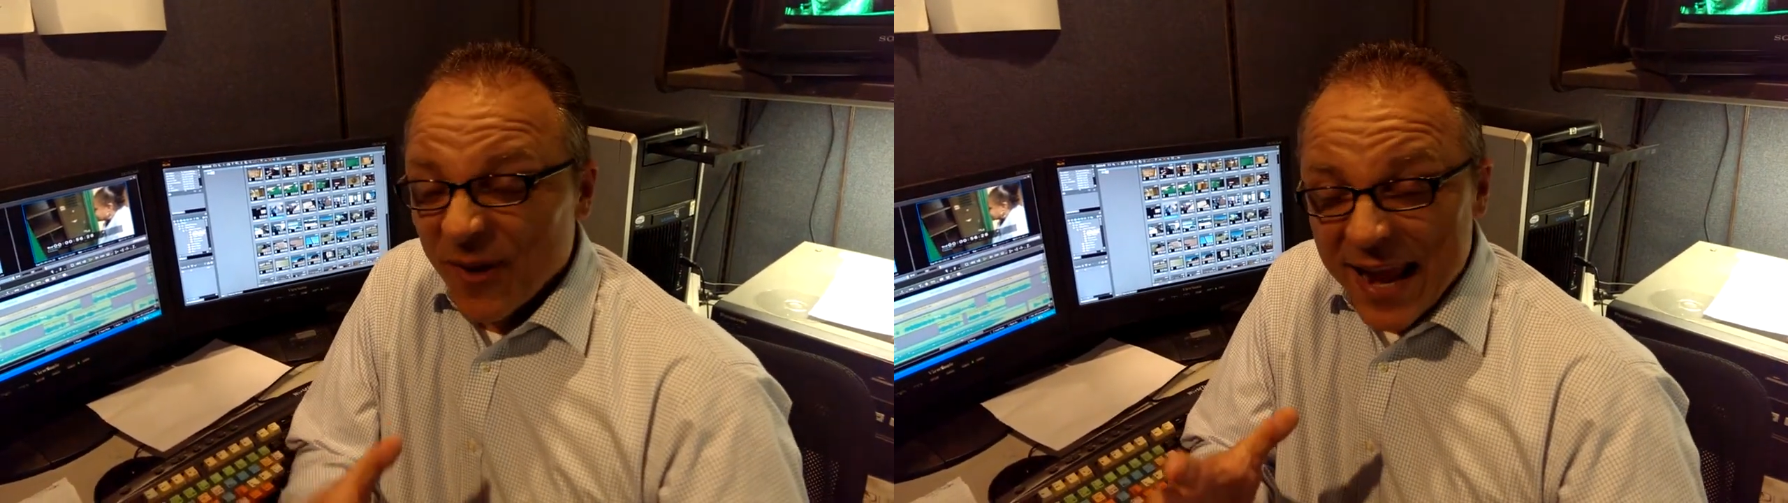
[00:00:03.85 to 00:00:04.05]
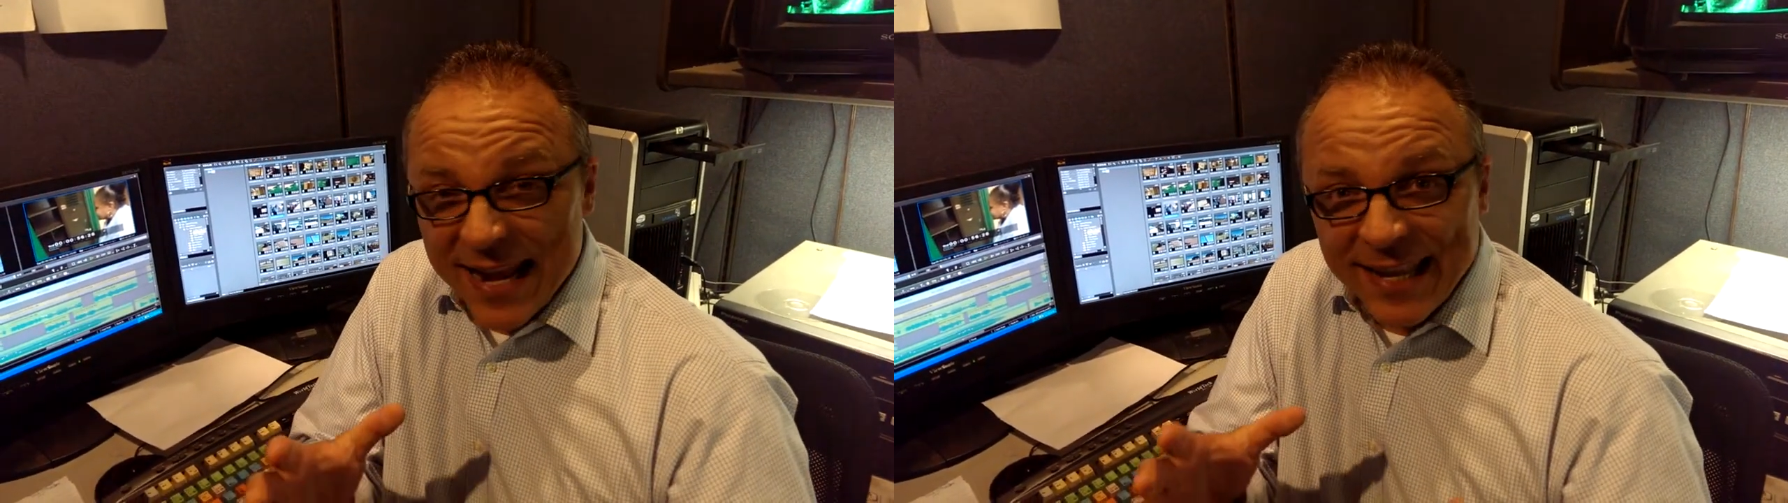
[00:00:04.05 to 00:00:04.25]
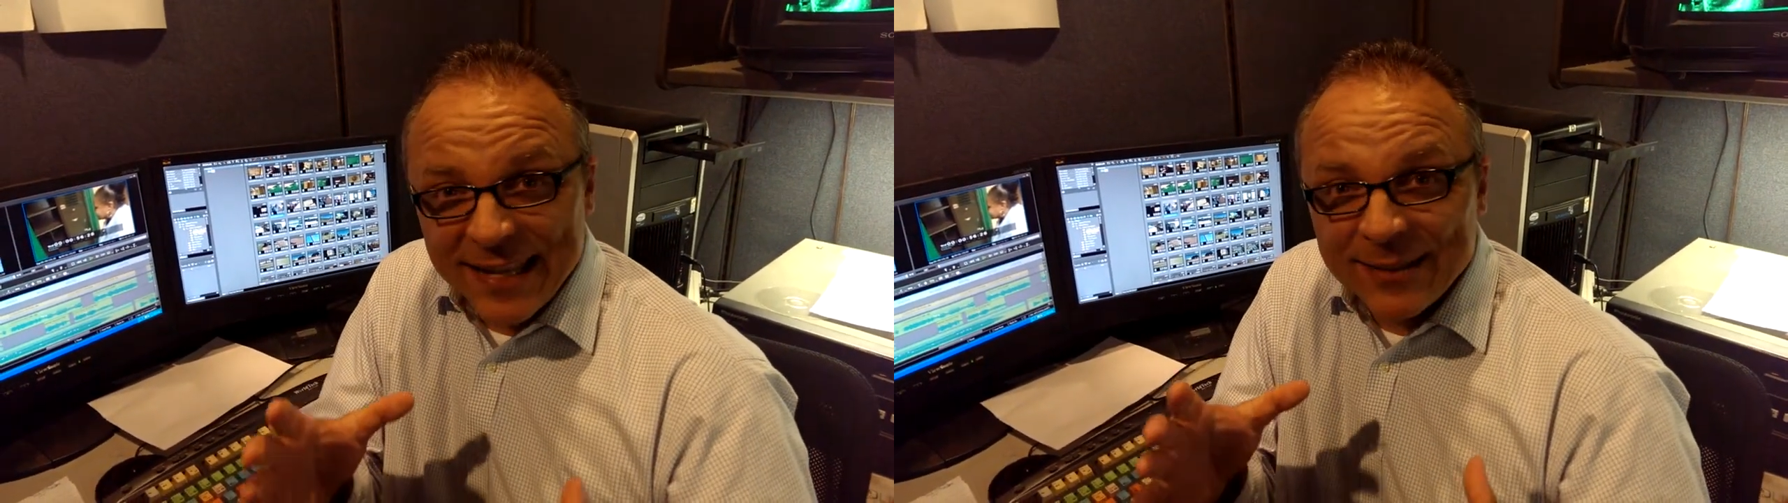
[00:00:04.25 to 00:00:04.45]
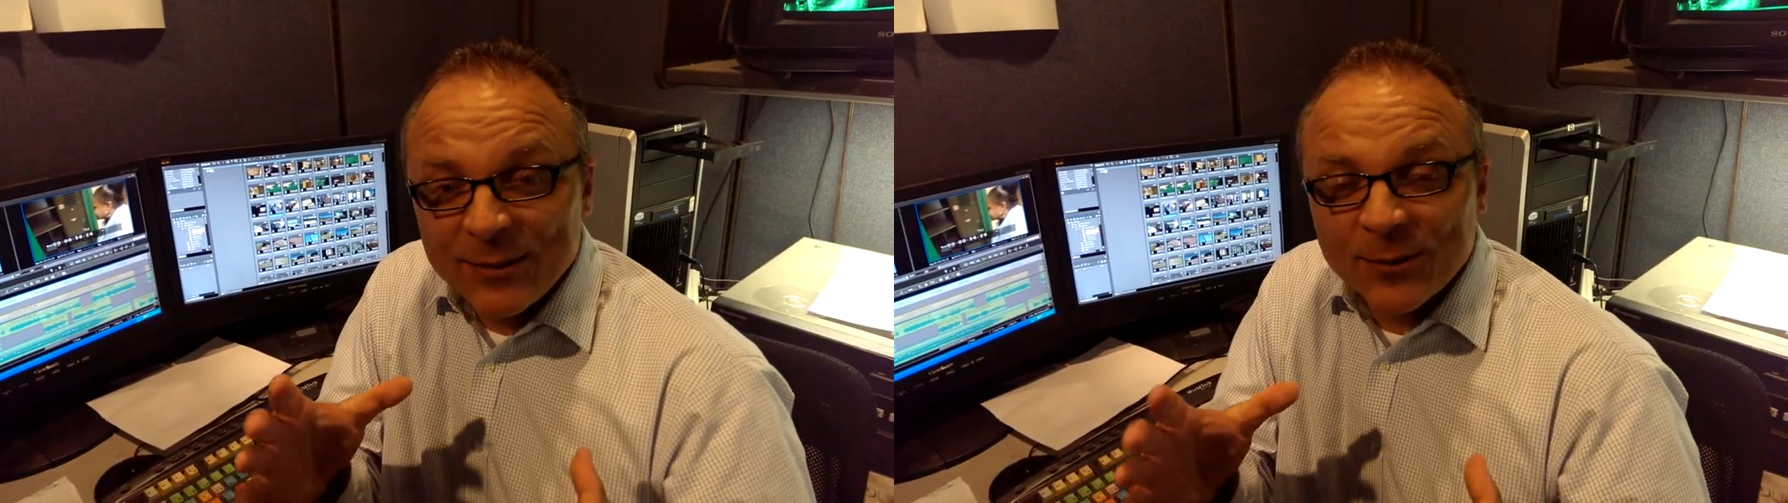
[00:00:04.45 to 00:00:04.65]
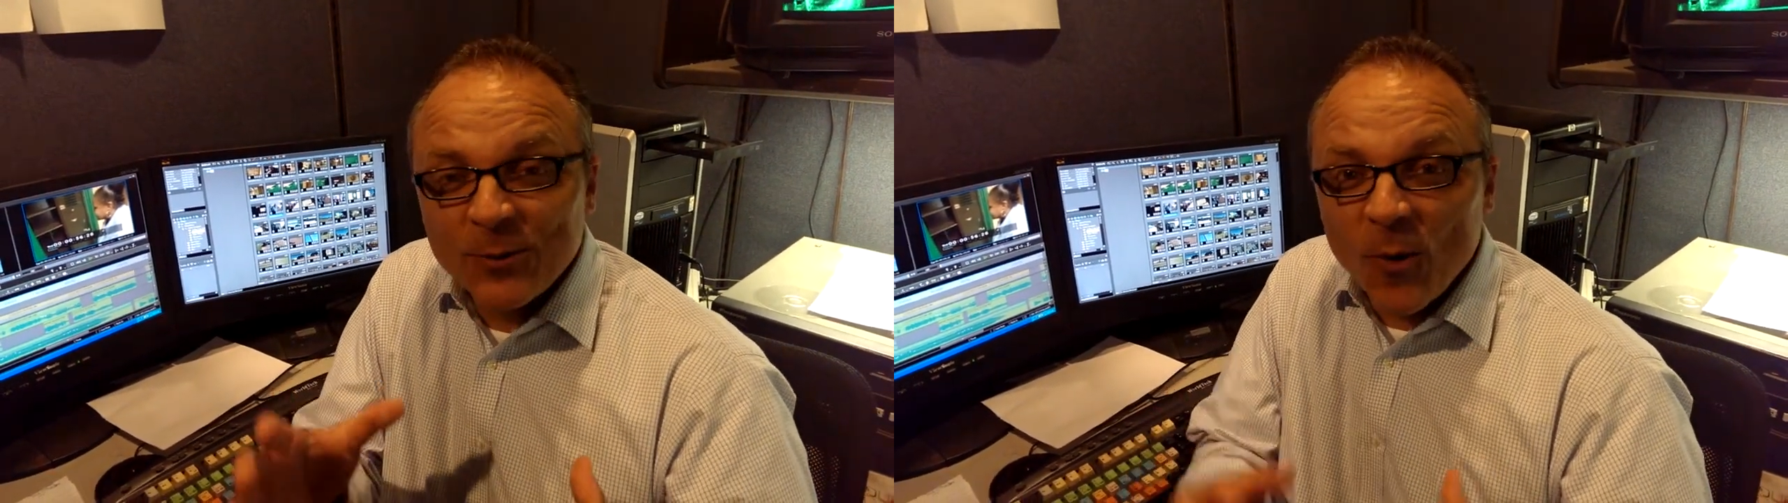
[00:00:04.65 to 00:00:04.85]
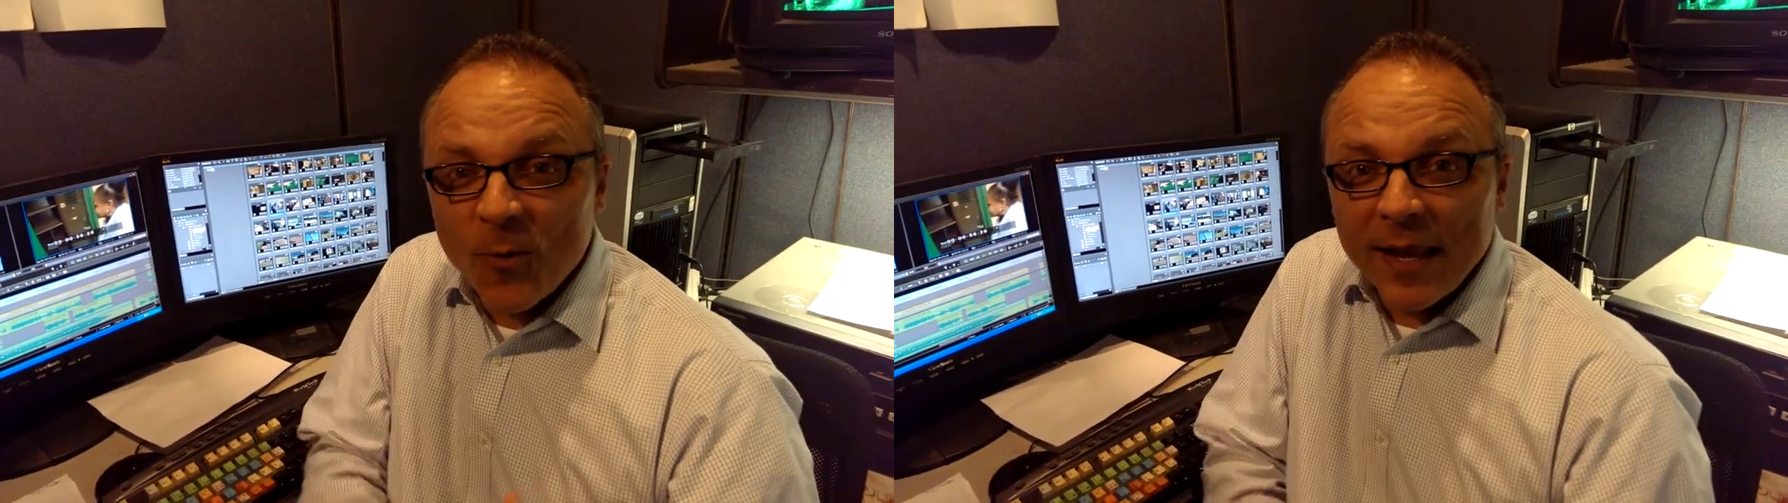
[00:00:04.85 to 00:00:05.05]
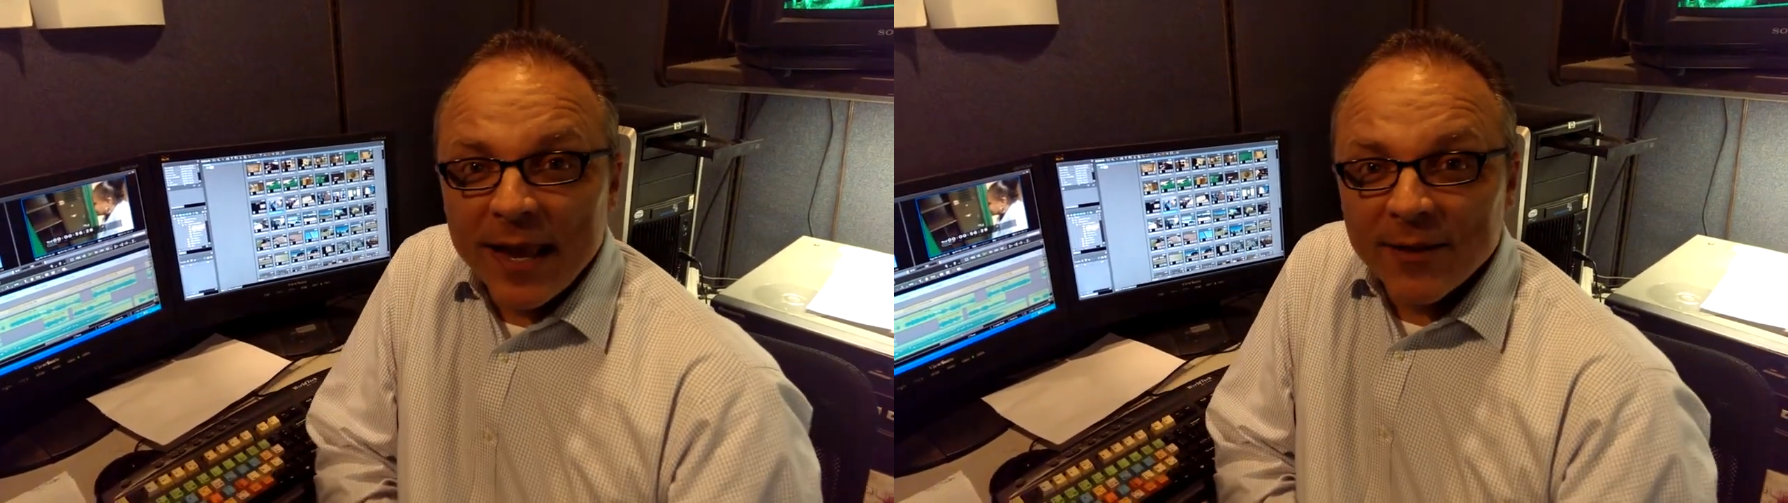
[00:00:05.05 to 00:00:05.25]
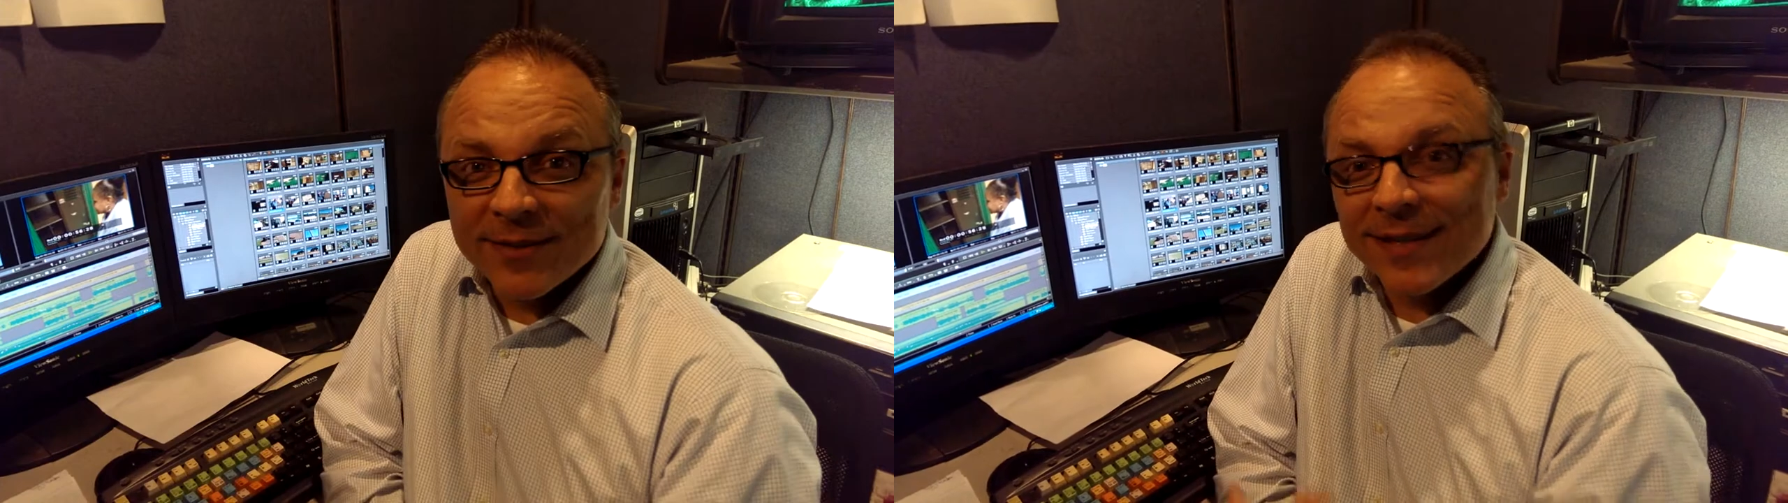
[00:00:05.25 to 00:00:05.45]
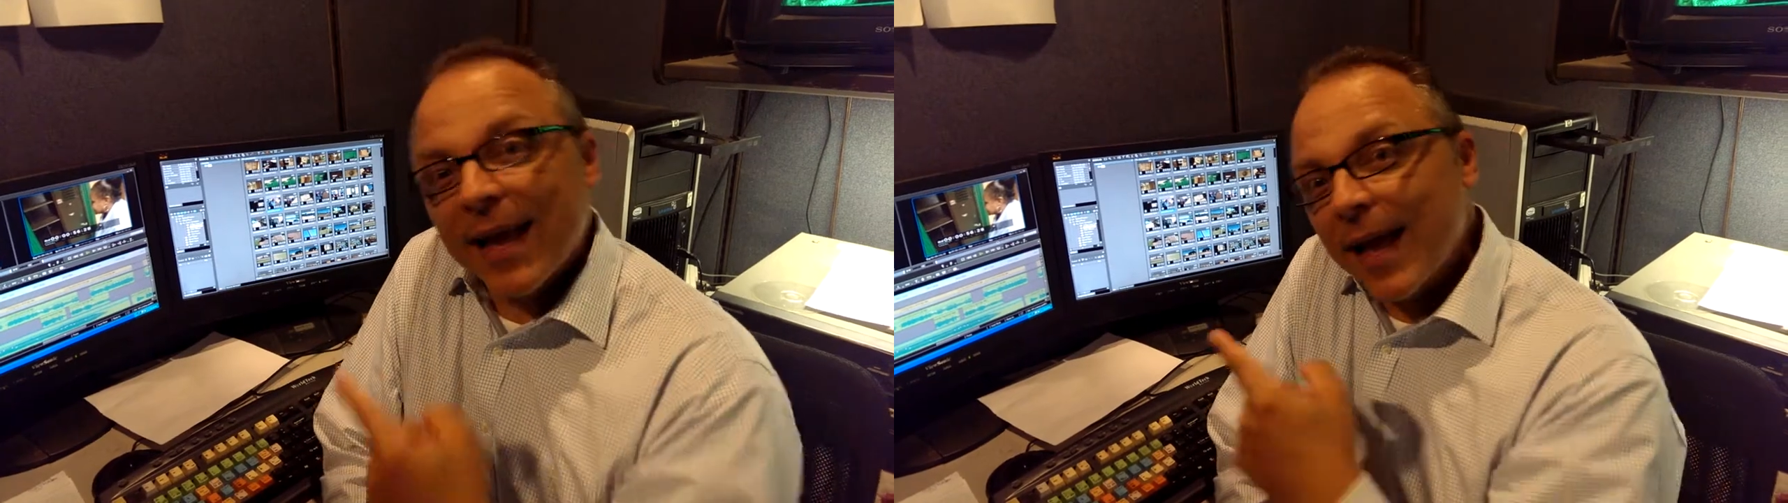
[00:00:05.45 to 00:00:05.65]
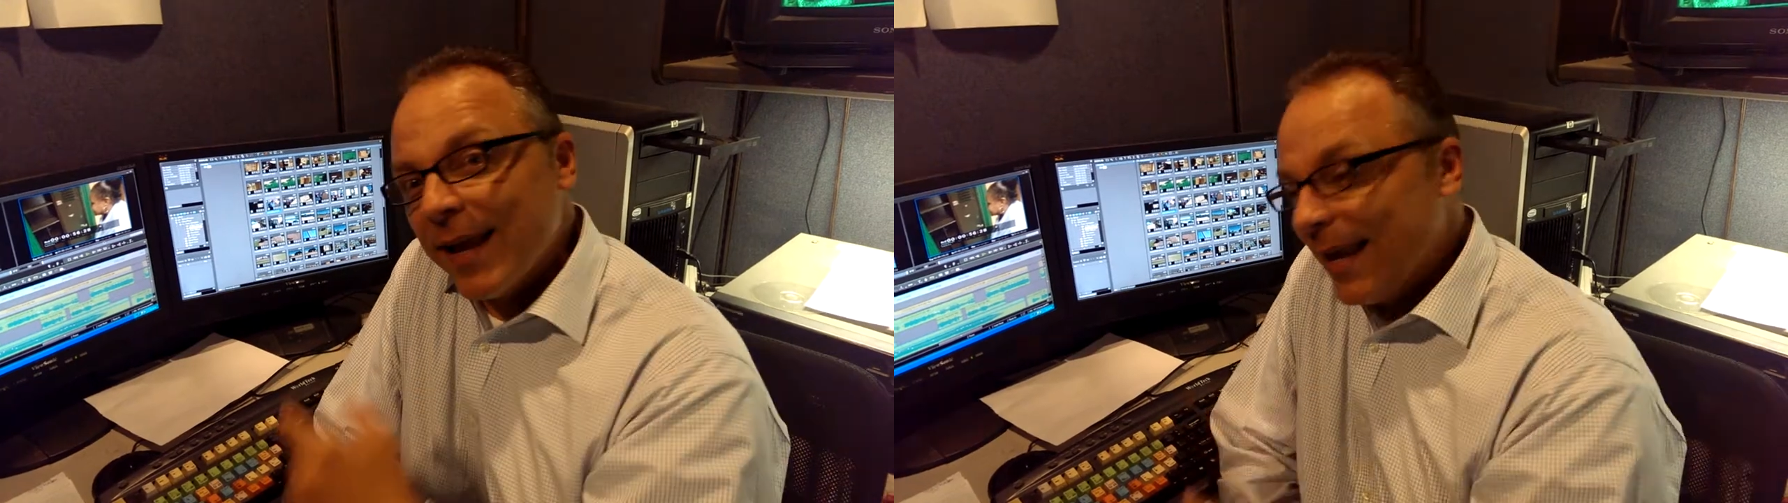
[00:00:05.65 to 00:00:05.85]
Rainy, stormy
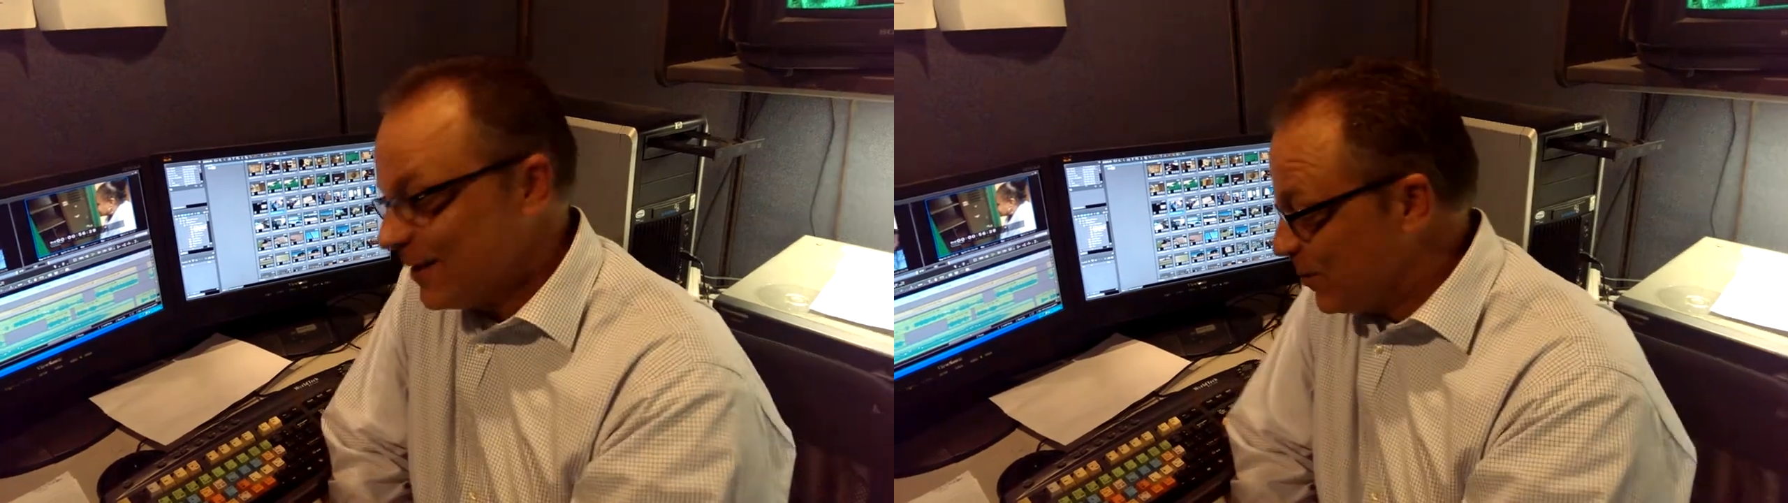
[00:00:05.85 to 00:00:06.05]
outside, and